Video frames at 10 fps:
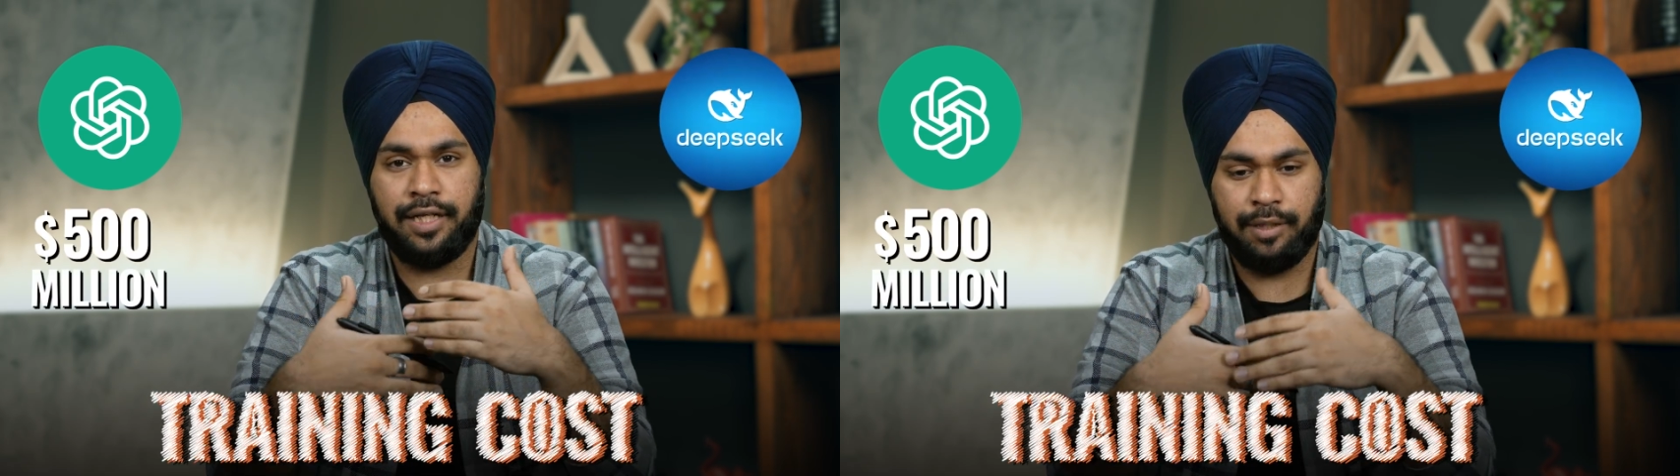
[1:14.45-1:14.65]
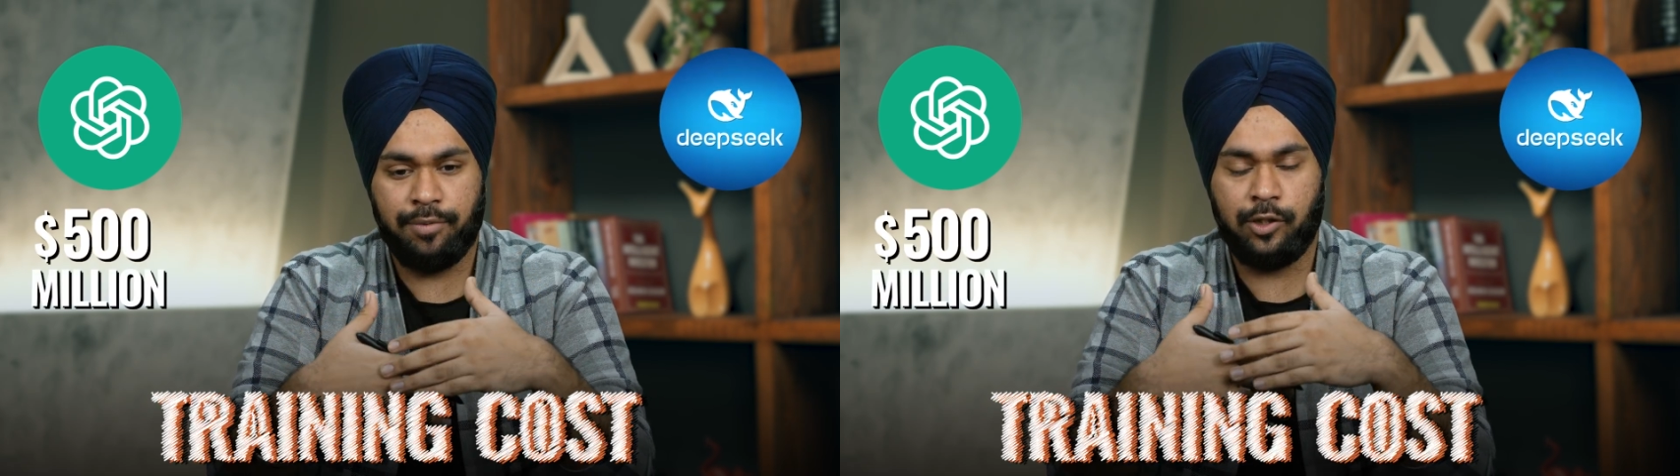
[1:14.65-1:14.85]

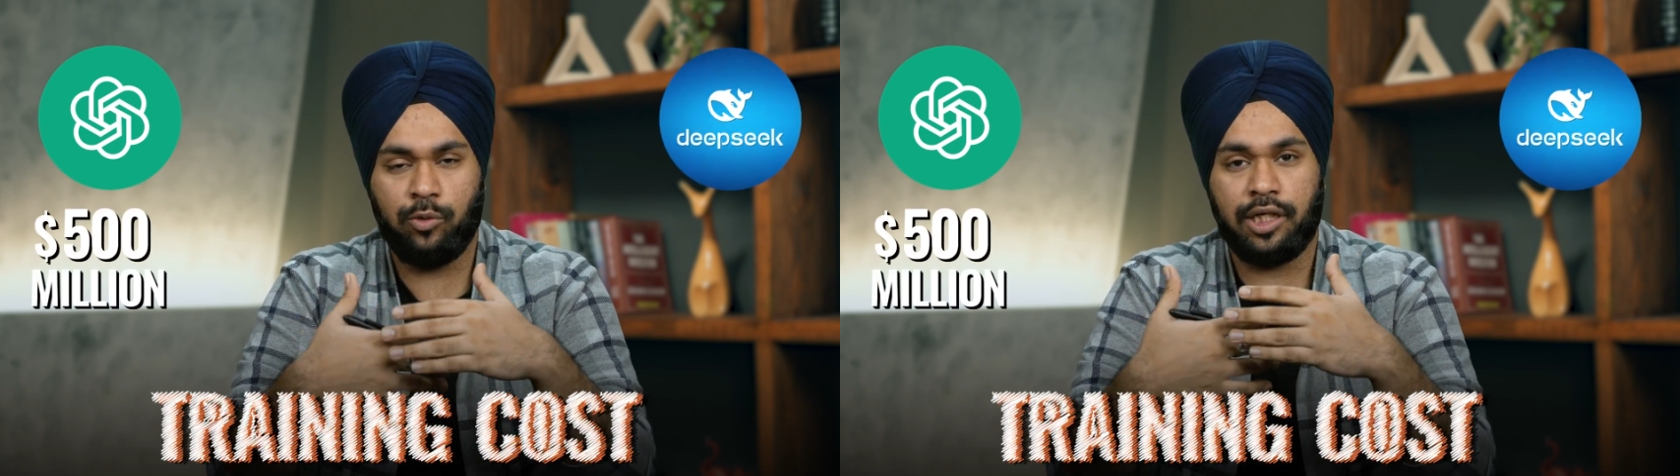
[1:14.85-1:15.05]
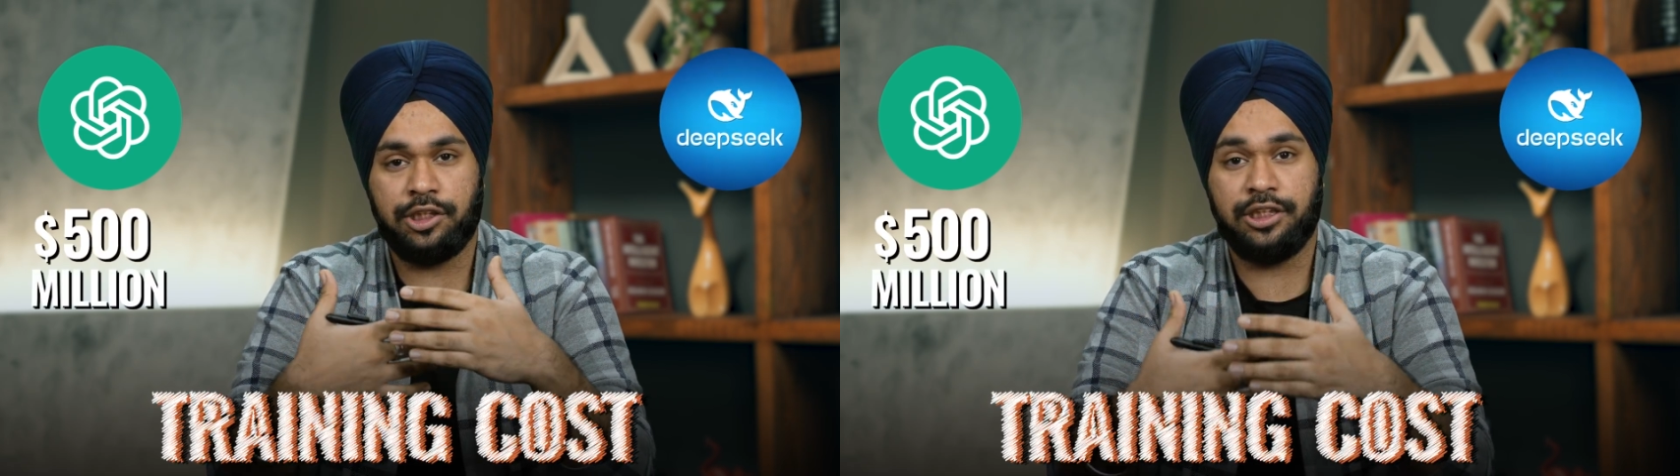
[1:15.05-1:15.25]
able
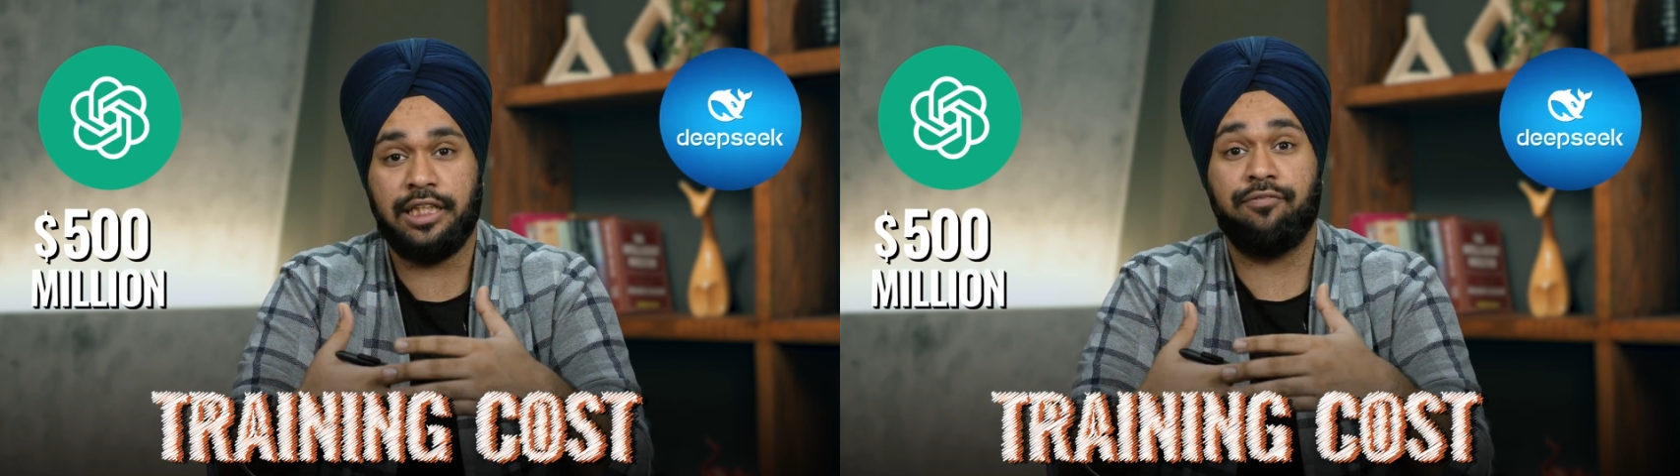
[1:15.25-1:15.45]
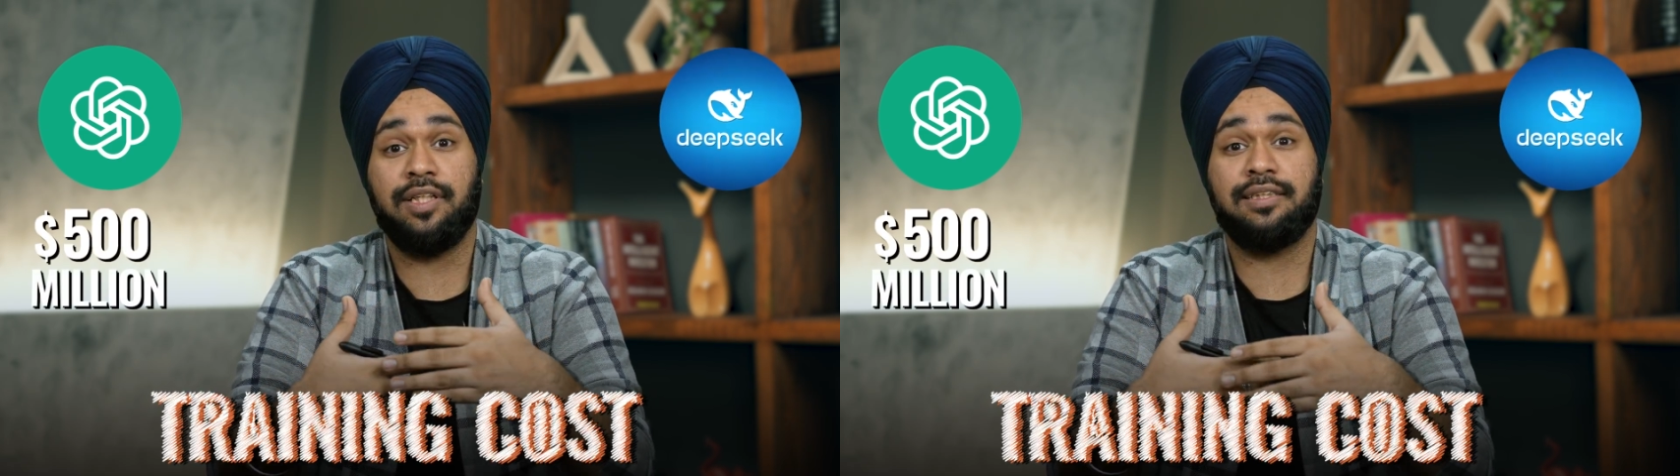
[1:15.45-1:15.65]
to
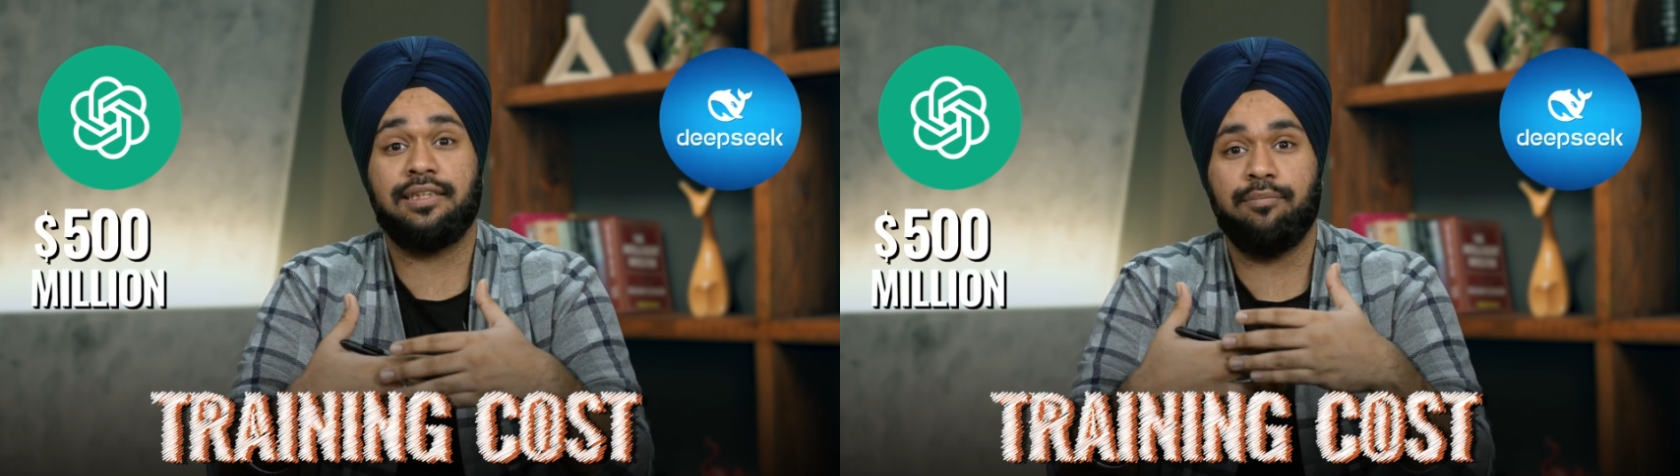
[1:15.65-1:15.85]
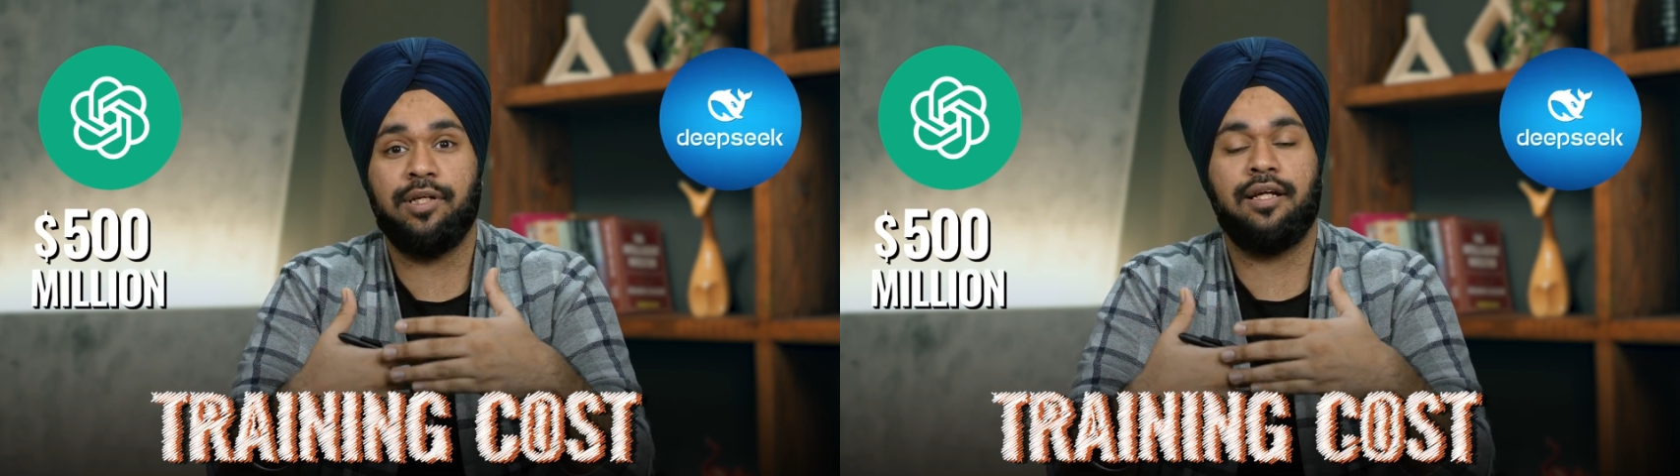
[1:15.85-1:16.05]
achieve the
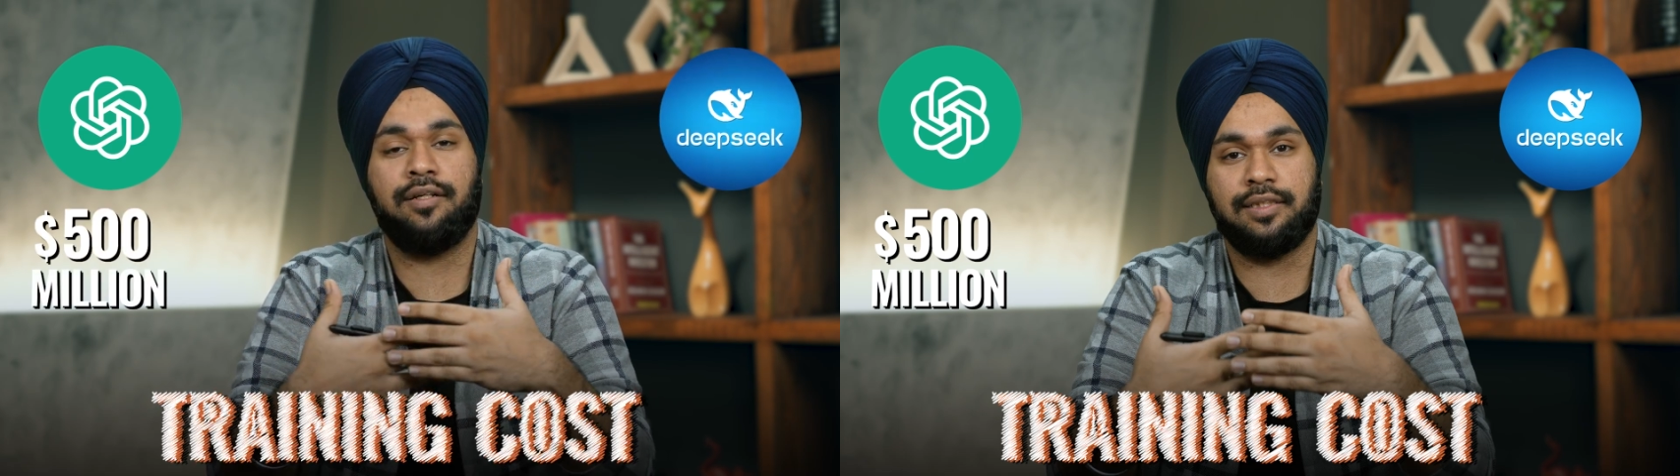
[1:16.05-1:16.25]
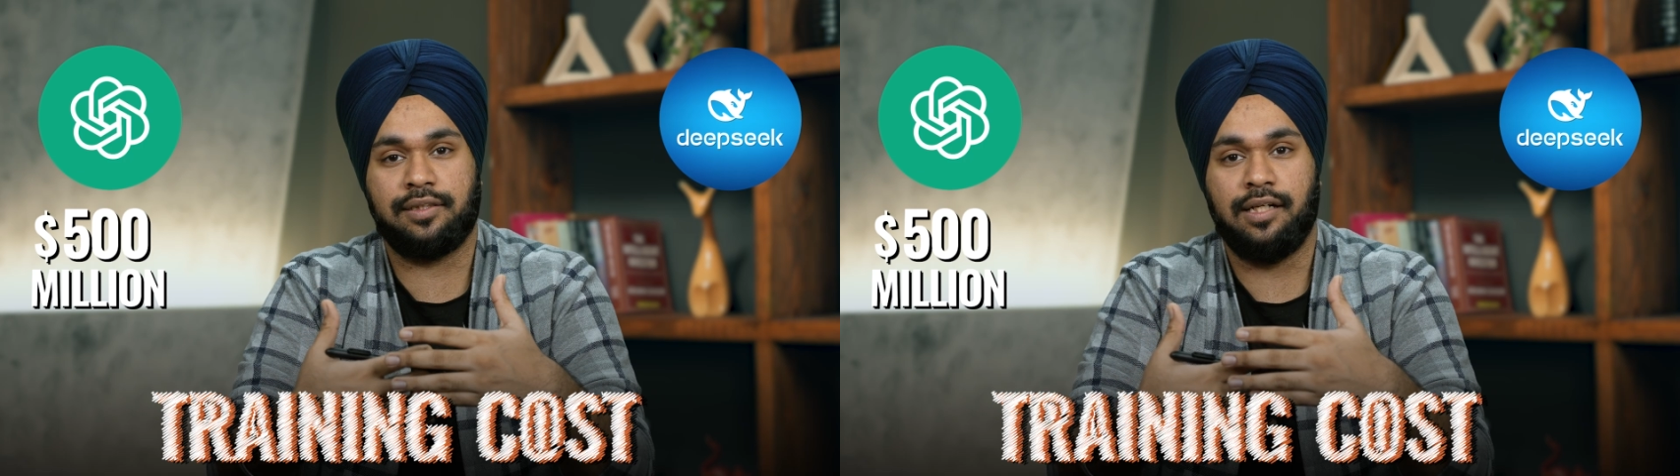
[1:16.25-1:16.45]
similar
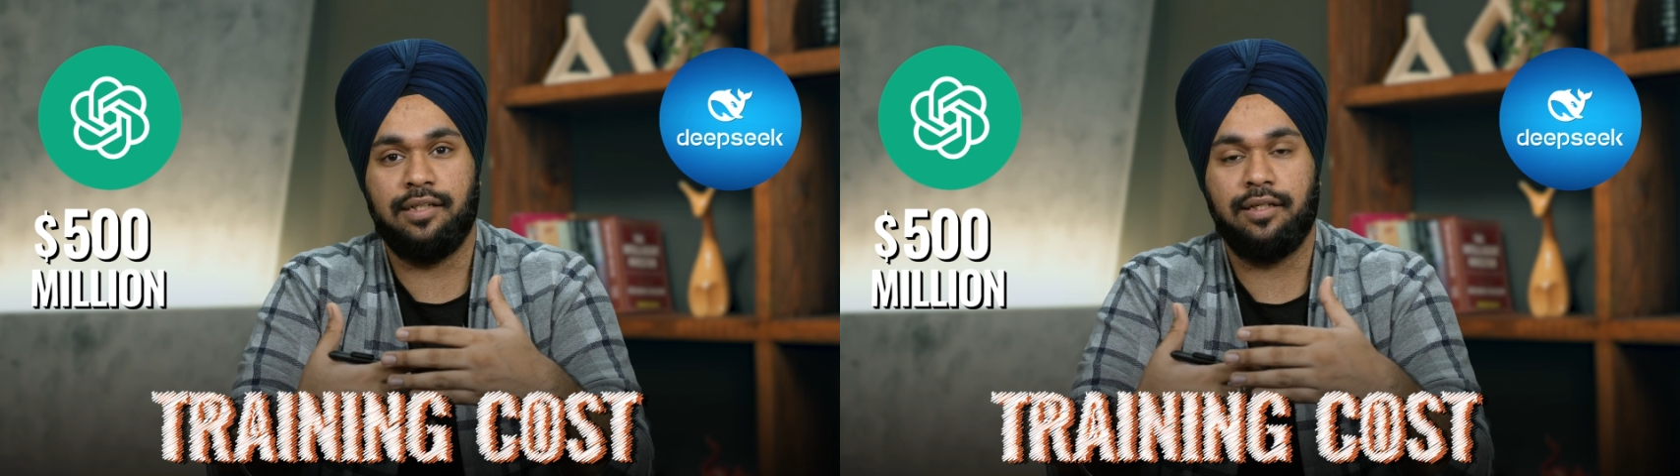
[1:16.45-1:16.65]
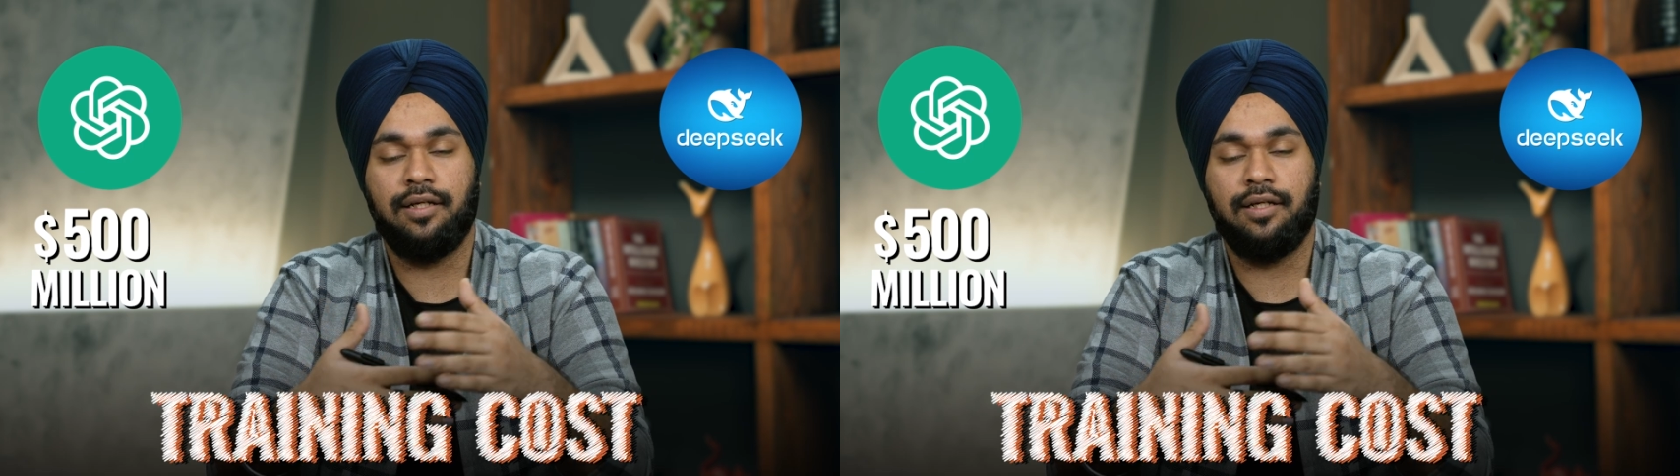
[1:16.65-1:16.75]
result